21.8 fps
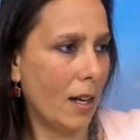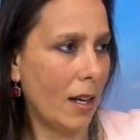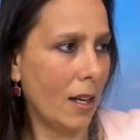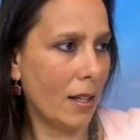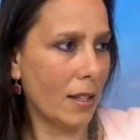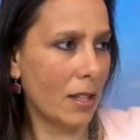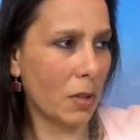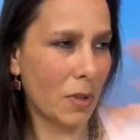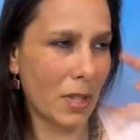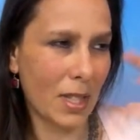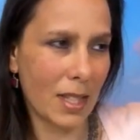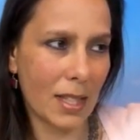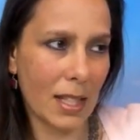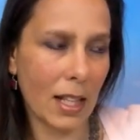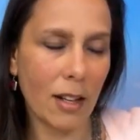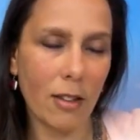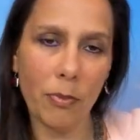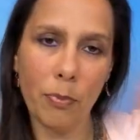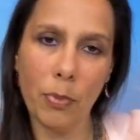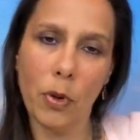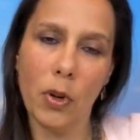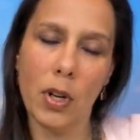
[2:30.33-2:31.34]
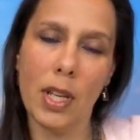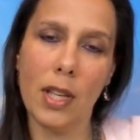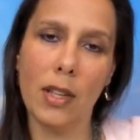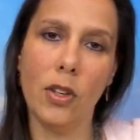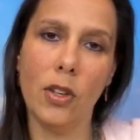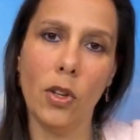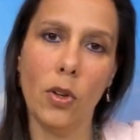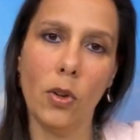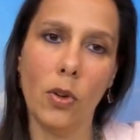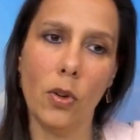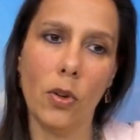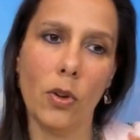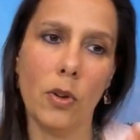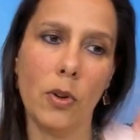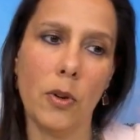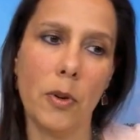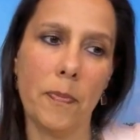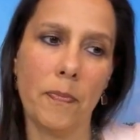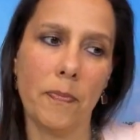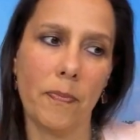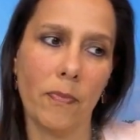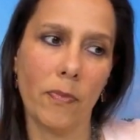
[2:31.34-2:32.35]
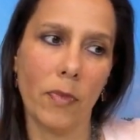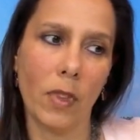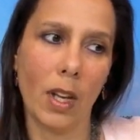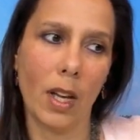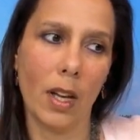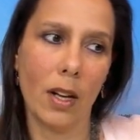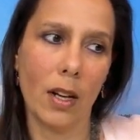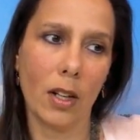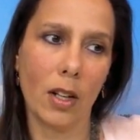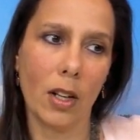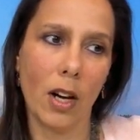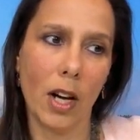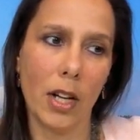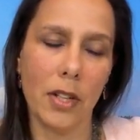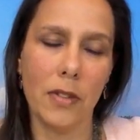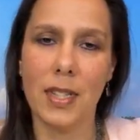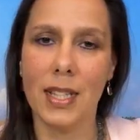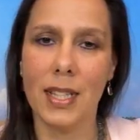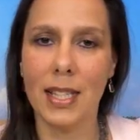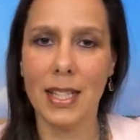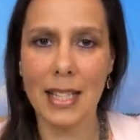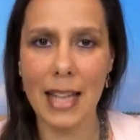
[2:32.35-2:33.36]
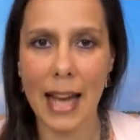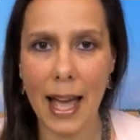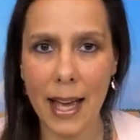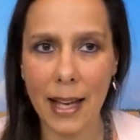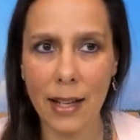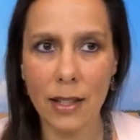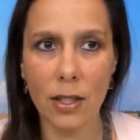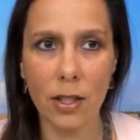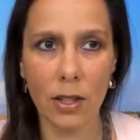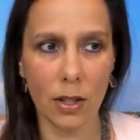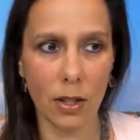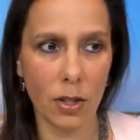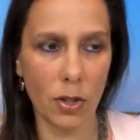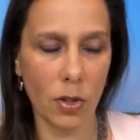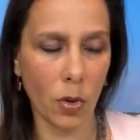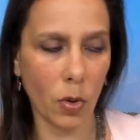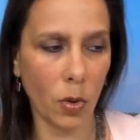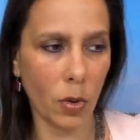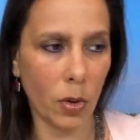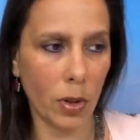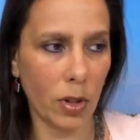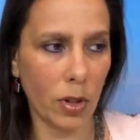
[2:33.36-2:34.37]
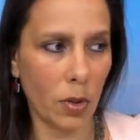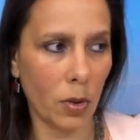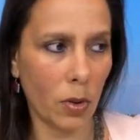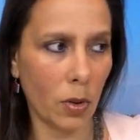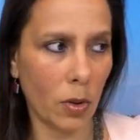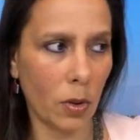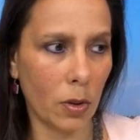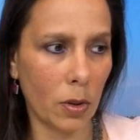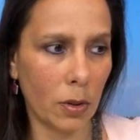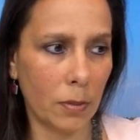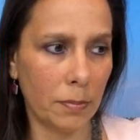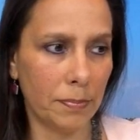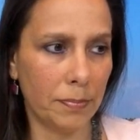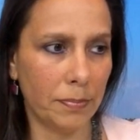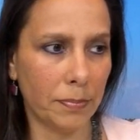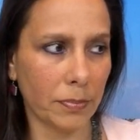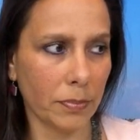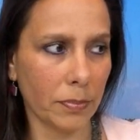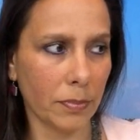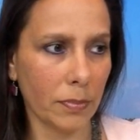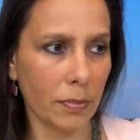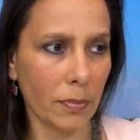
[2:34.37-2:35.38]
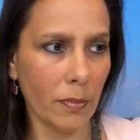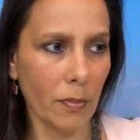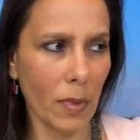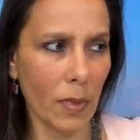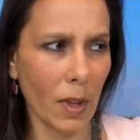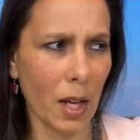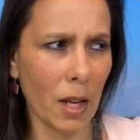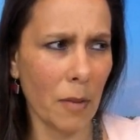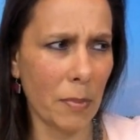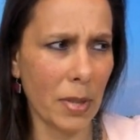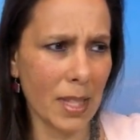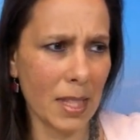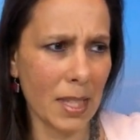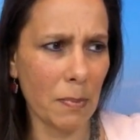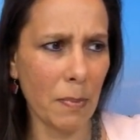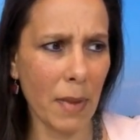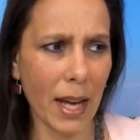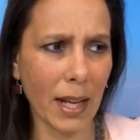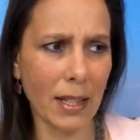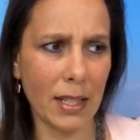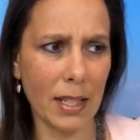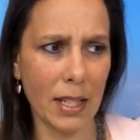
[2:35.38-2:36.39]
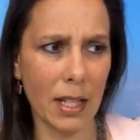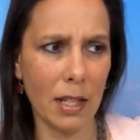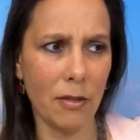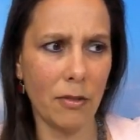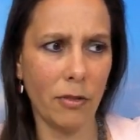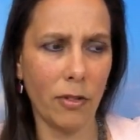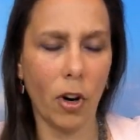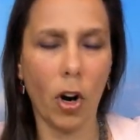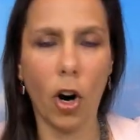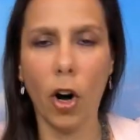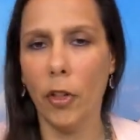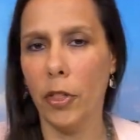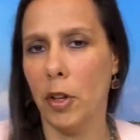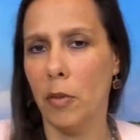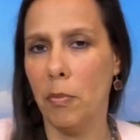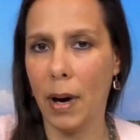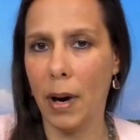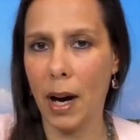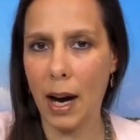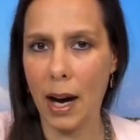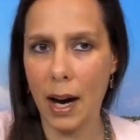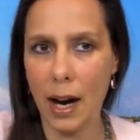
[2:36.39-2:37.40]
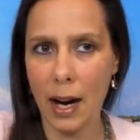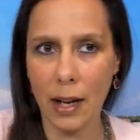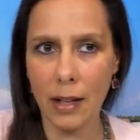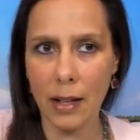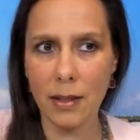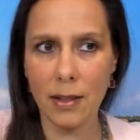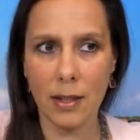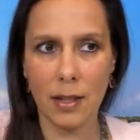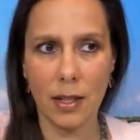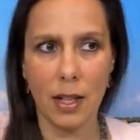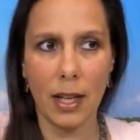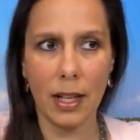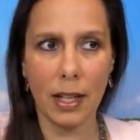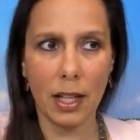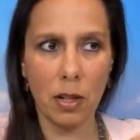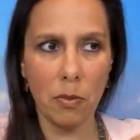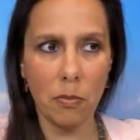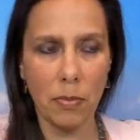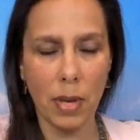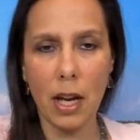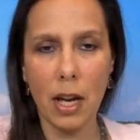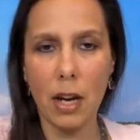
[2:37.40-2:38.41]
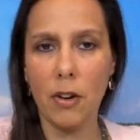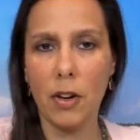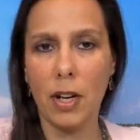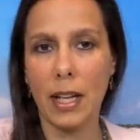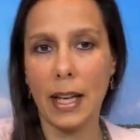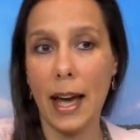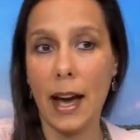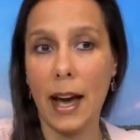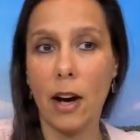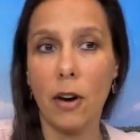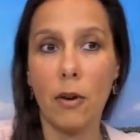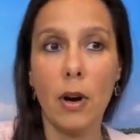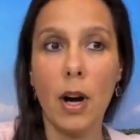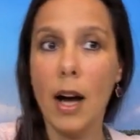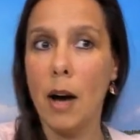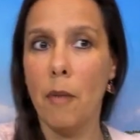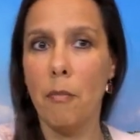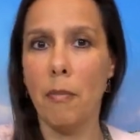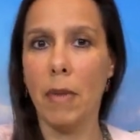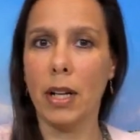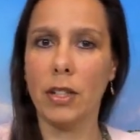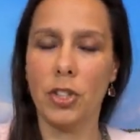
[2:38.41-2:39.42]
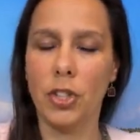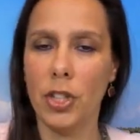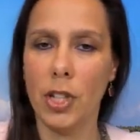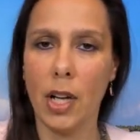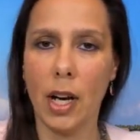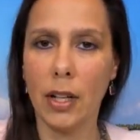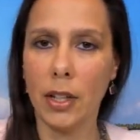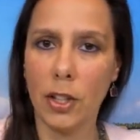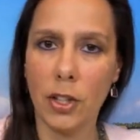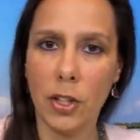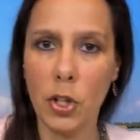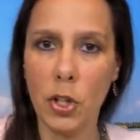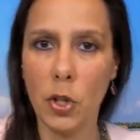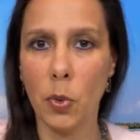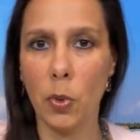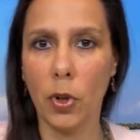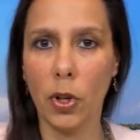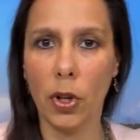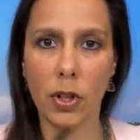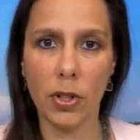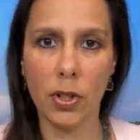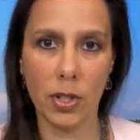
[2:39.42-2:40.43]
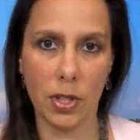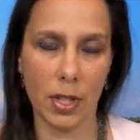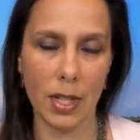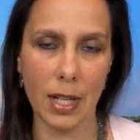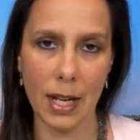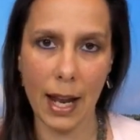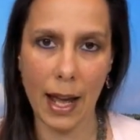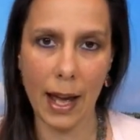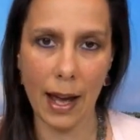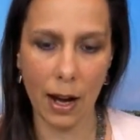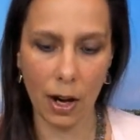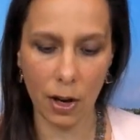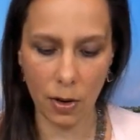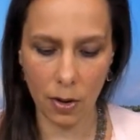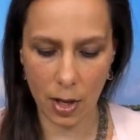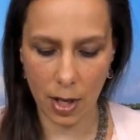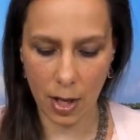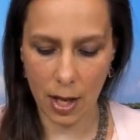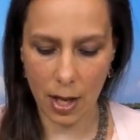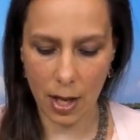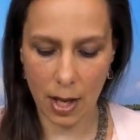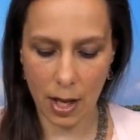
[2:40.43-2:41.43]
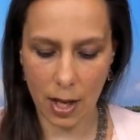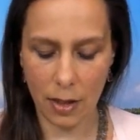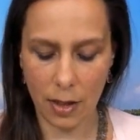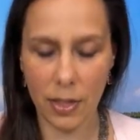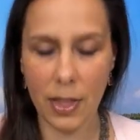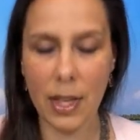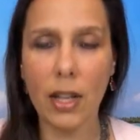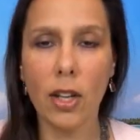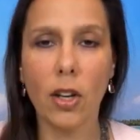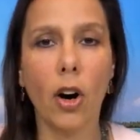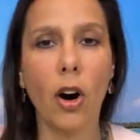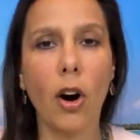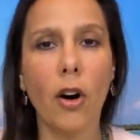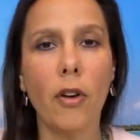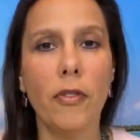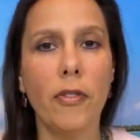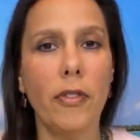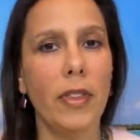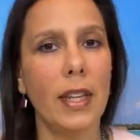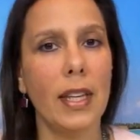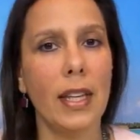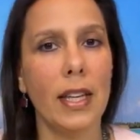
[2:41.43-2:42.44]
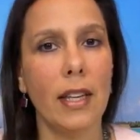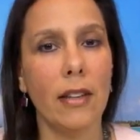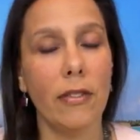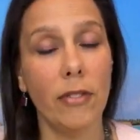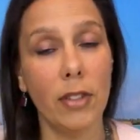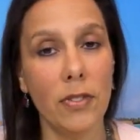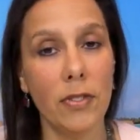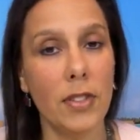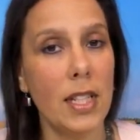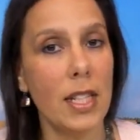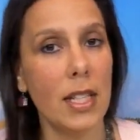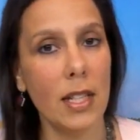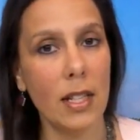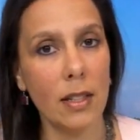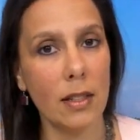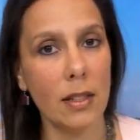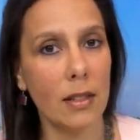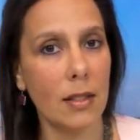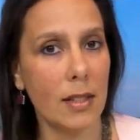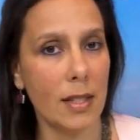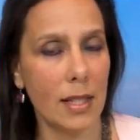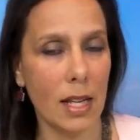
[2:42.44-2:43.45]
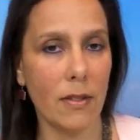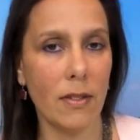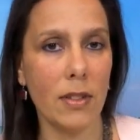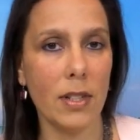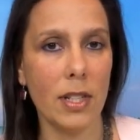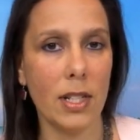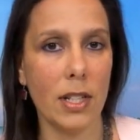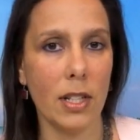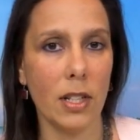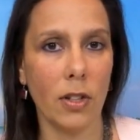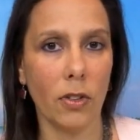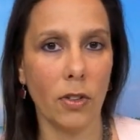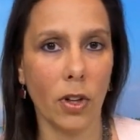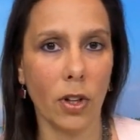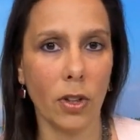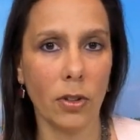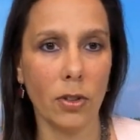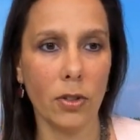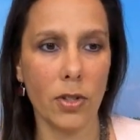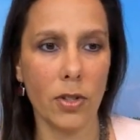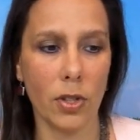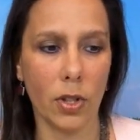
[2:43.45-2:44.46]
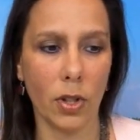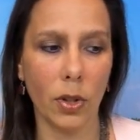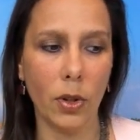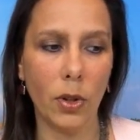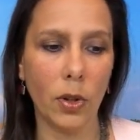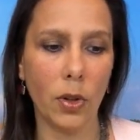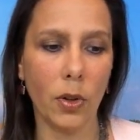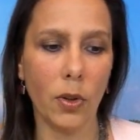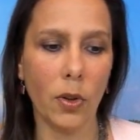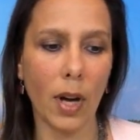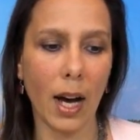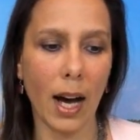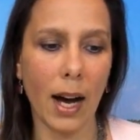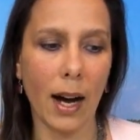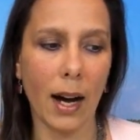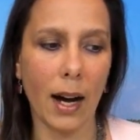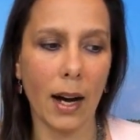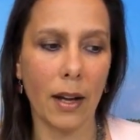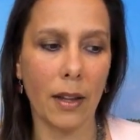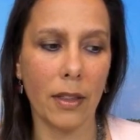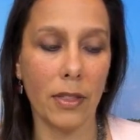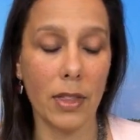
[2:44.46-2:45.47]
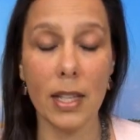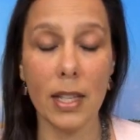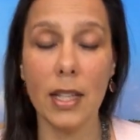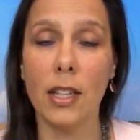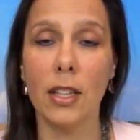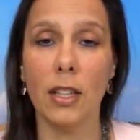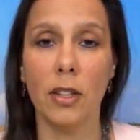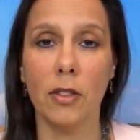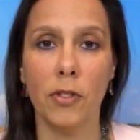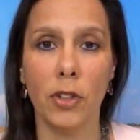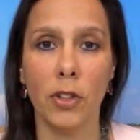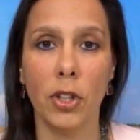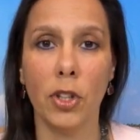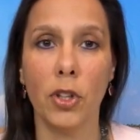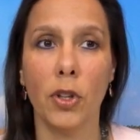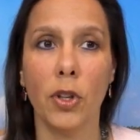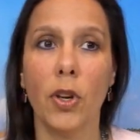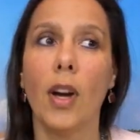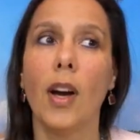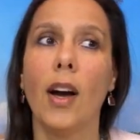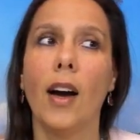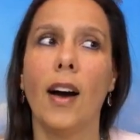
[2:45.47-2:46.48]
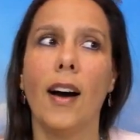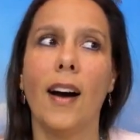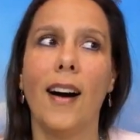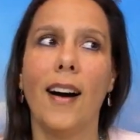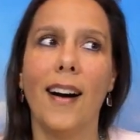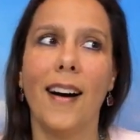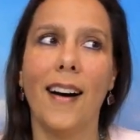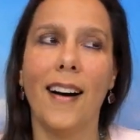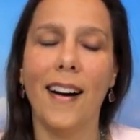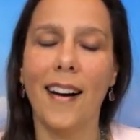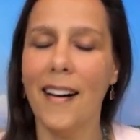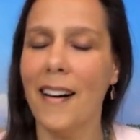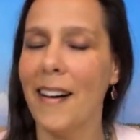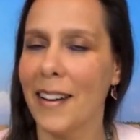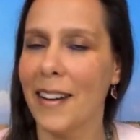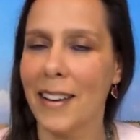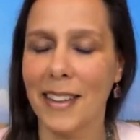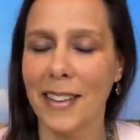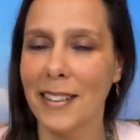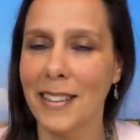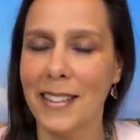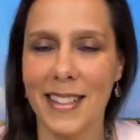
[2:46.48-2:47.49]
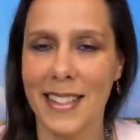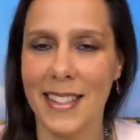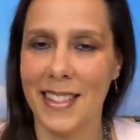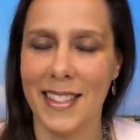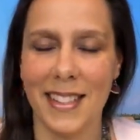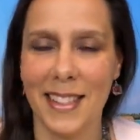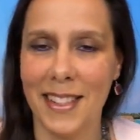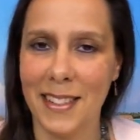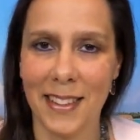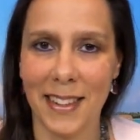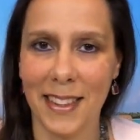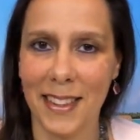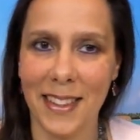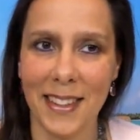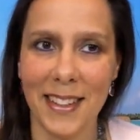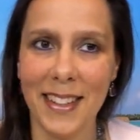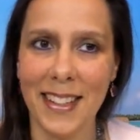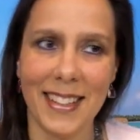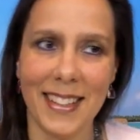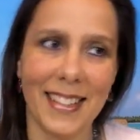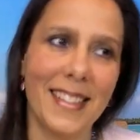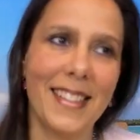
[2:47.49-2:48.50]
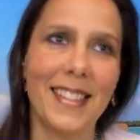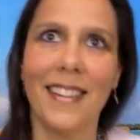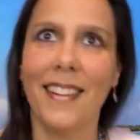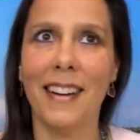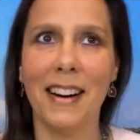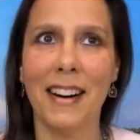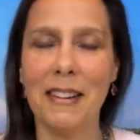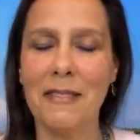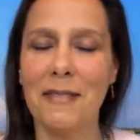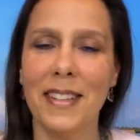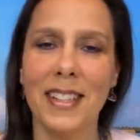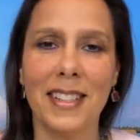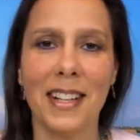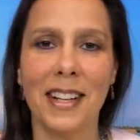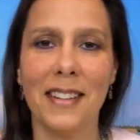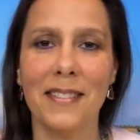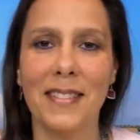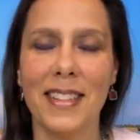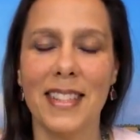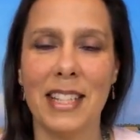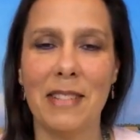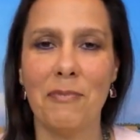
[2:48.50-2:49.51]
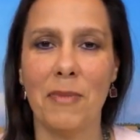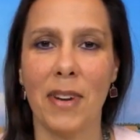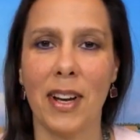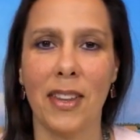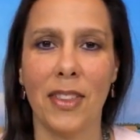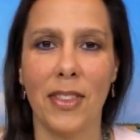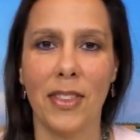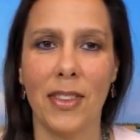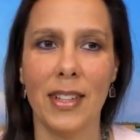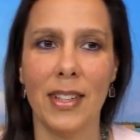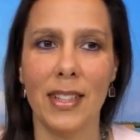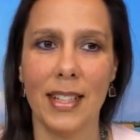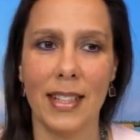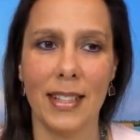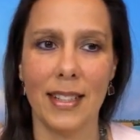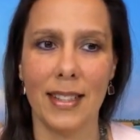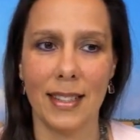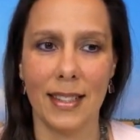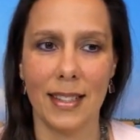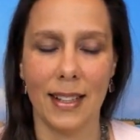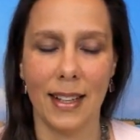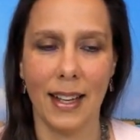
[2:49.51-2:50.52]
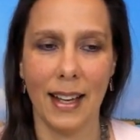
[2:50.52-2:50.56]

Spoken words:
So instead of putting your kind of standard or your perspective on the past, comparing how much younger you were to now, think of the 50 and 70-year-olds who are thinking of you, you're just in your 30s. I wish I was in my 30s.